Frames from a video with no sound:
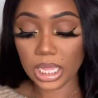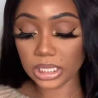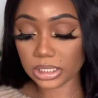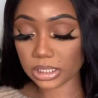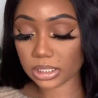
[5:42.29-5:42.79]

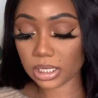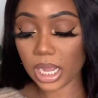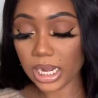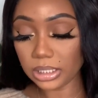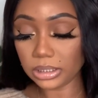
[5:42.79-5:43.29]
It's
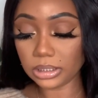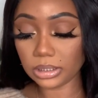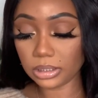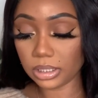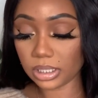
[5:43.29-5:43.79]
kind
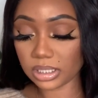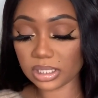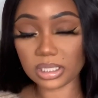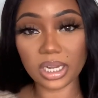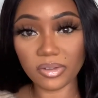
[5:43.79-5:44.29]
of
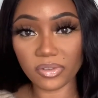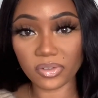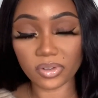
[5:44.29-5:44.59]
stiff